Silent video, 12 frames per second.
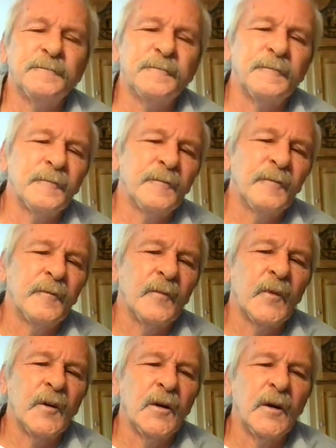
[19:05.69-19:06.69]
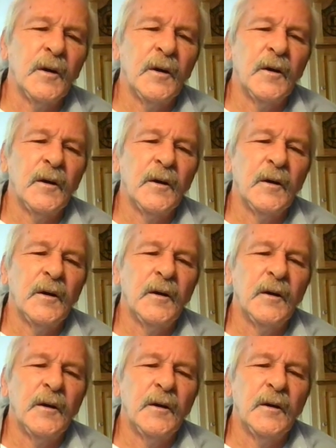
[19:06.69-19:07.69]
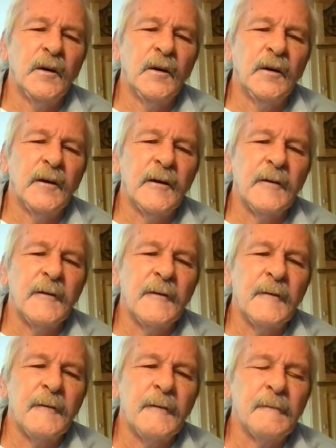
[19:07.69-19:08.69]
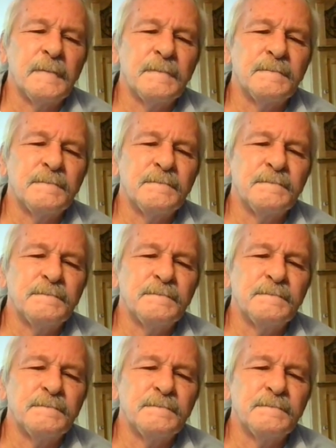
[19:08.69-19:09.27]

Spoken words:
[no speech]